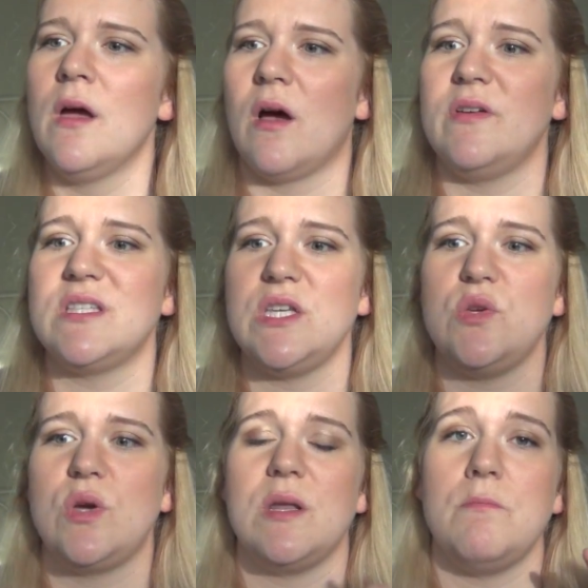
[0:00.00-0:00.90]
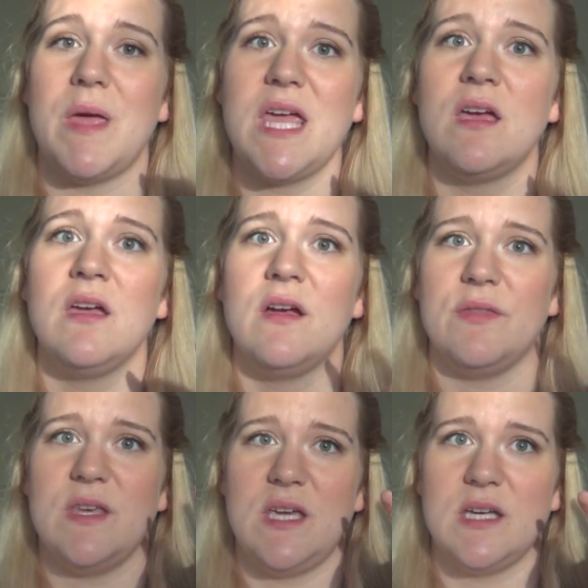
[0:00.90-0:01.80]
Obviously you can make
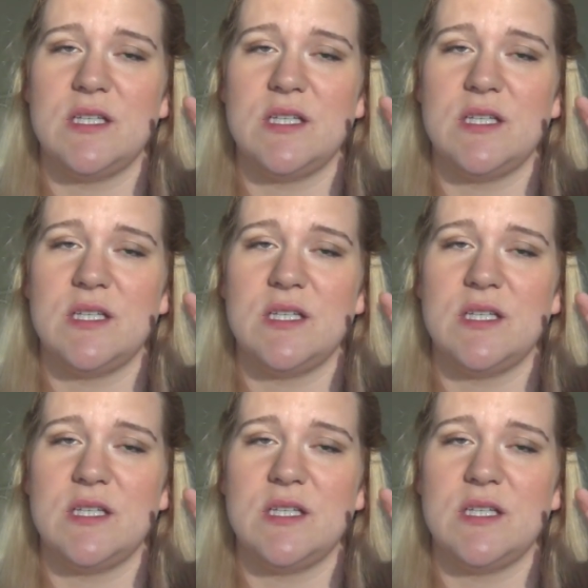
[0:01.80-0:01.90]
the